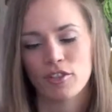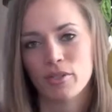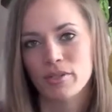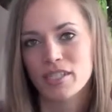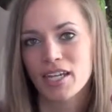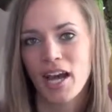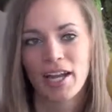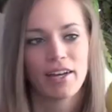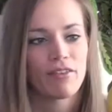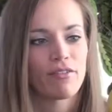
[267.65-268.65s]
So it's
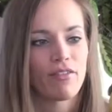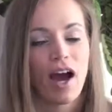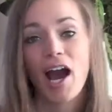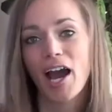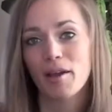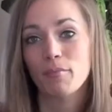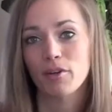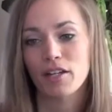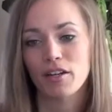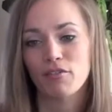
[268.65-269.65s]
kind of a
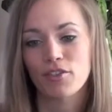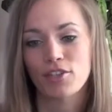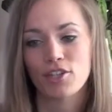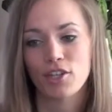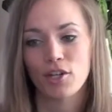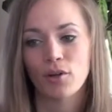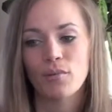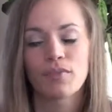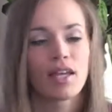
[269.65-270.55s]
hybrid of the two.